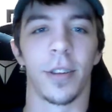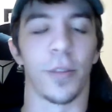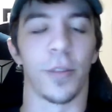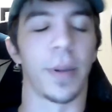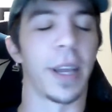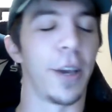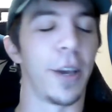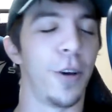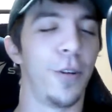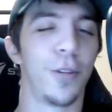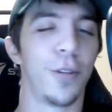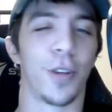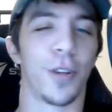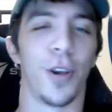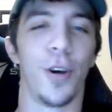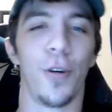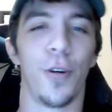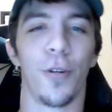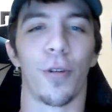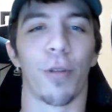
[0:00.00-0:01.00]
So we get who's
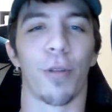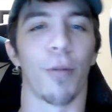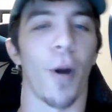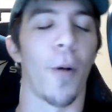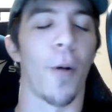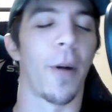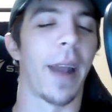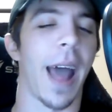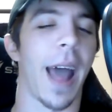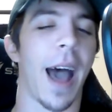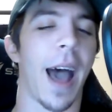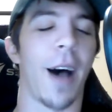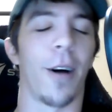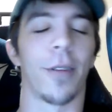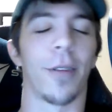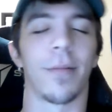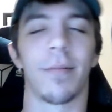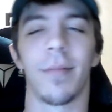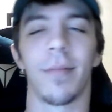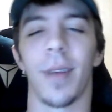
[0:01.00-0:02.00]
who throwing
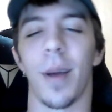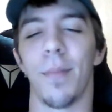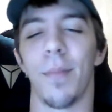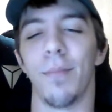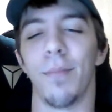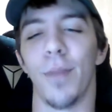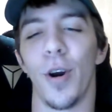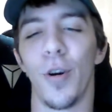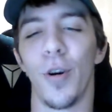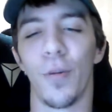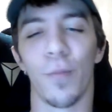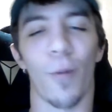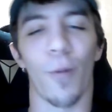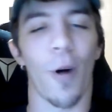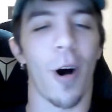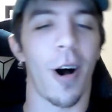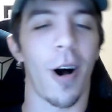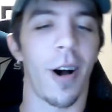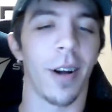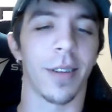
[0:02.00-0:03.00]
out
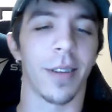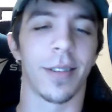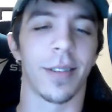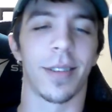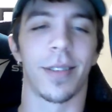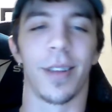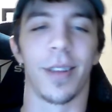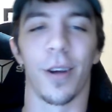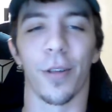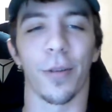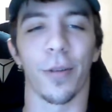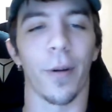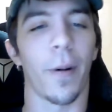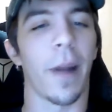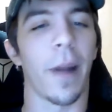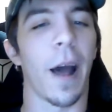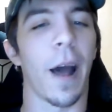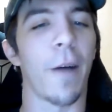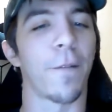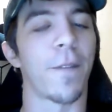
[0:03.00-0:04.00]
moonwalks, still
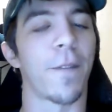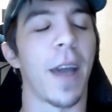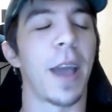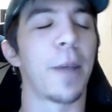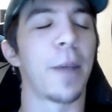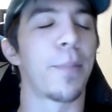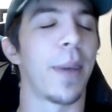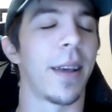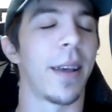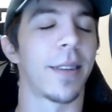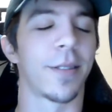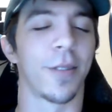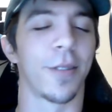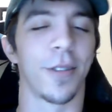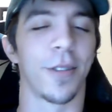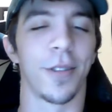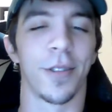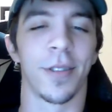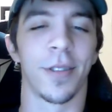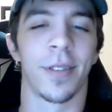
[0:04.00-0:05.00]
throwing out fang
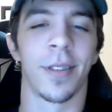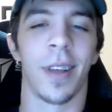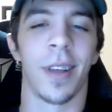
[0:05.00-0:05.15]
pistols.